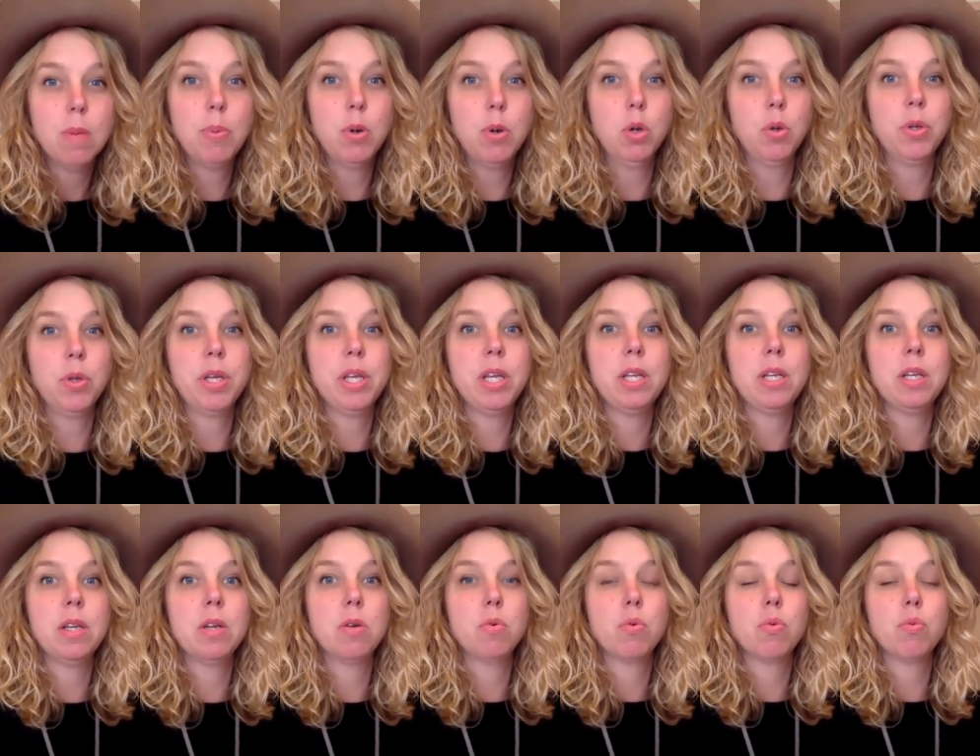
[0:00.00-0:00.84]

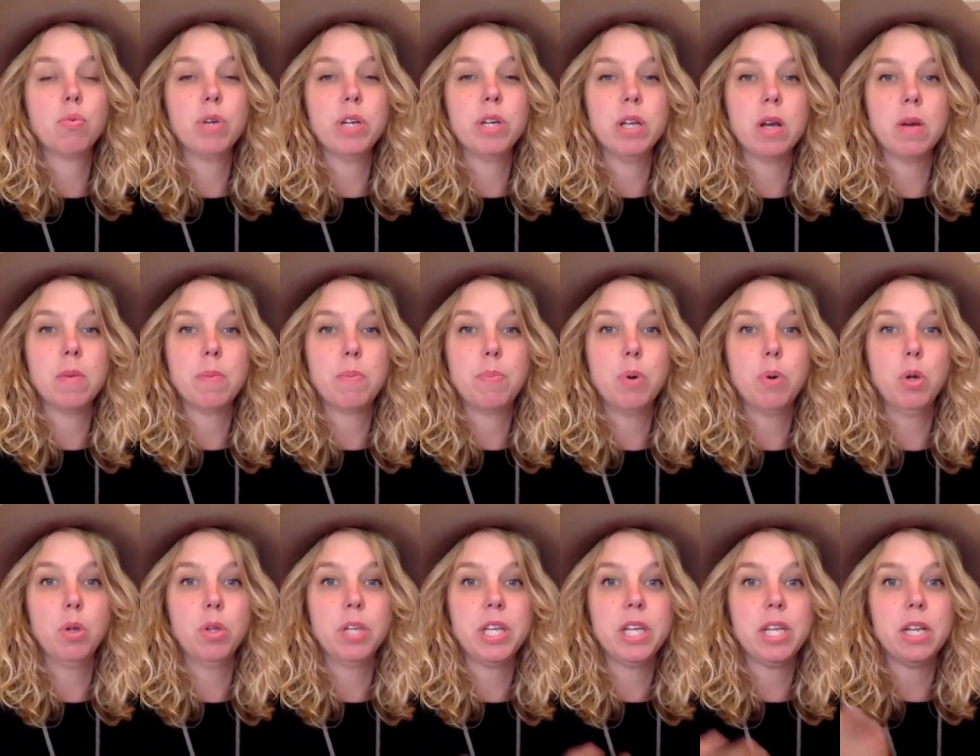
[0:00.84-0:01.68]
pulling re-
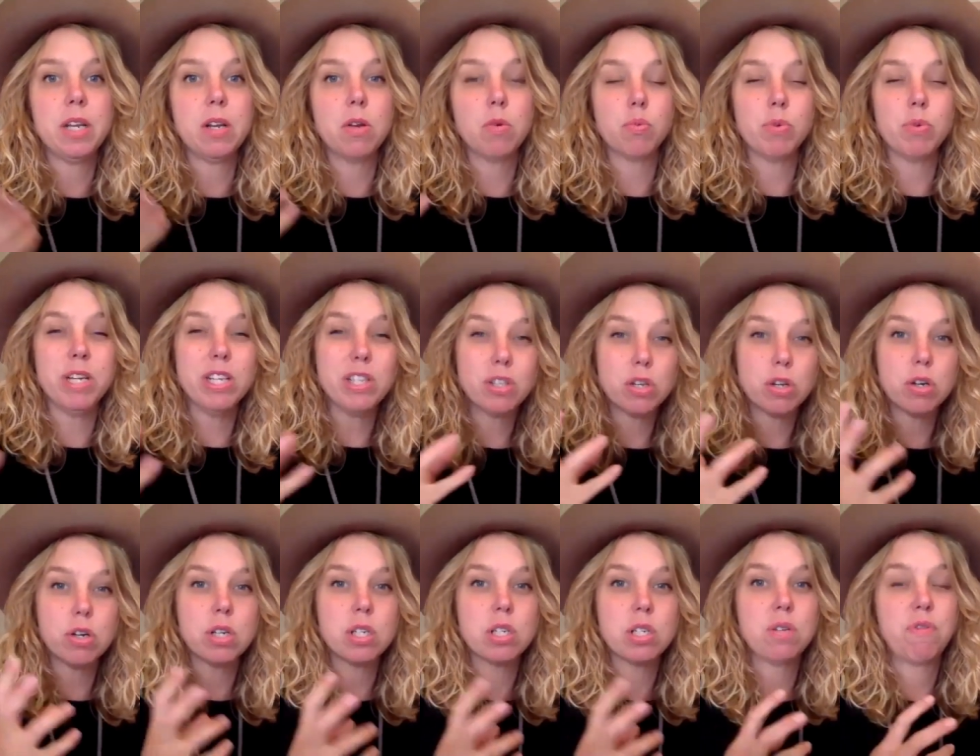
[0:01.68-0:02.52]
pulling
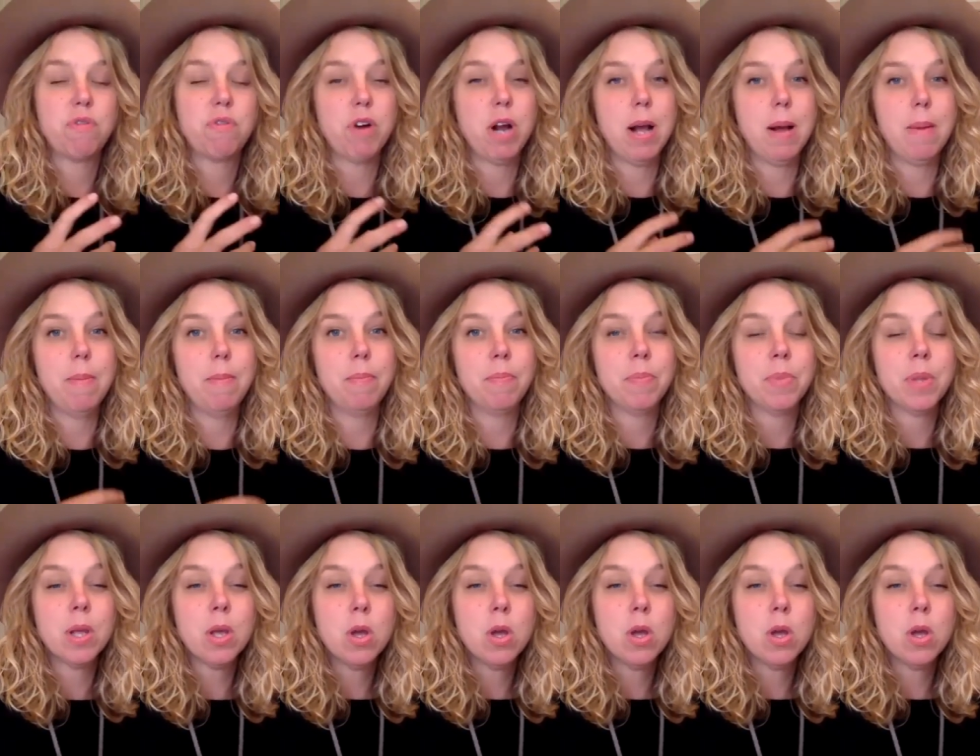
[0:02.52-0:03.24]
research from